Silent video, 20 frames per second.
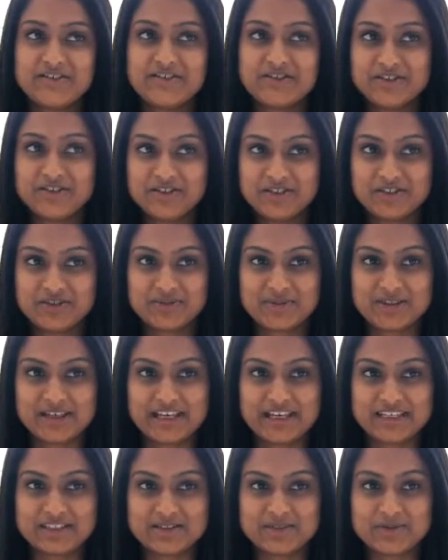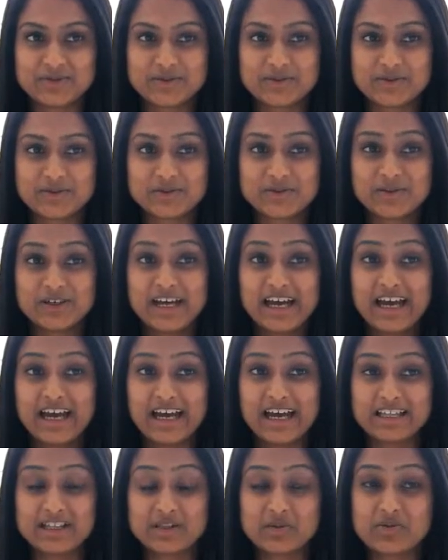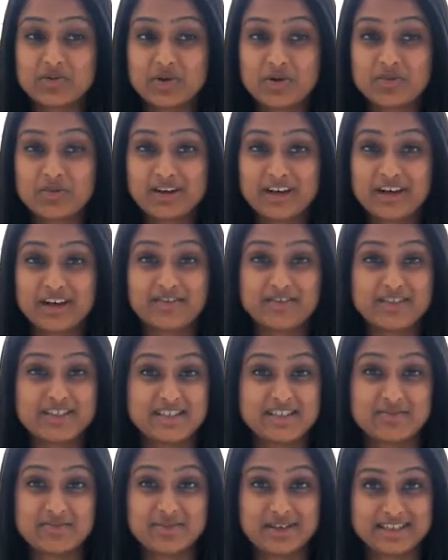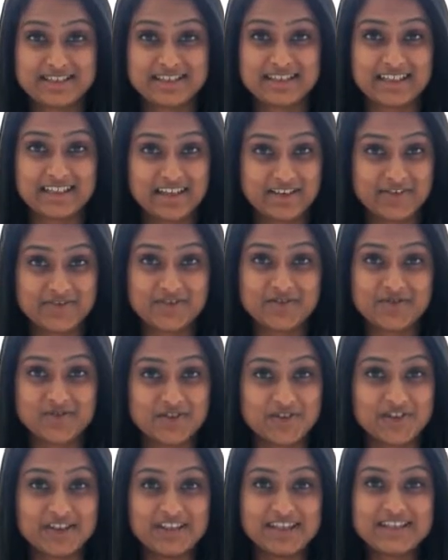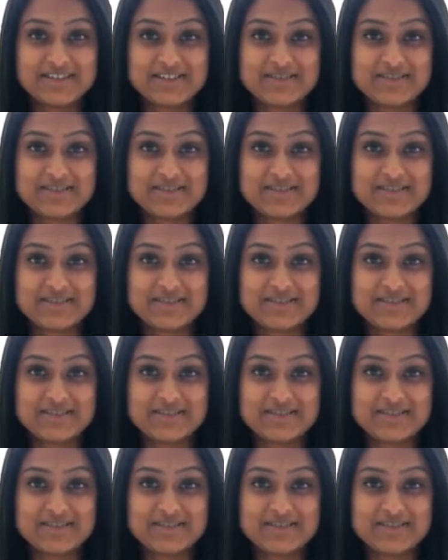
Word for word: future plans? Well, at the moment I have a semester left of uni,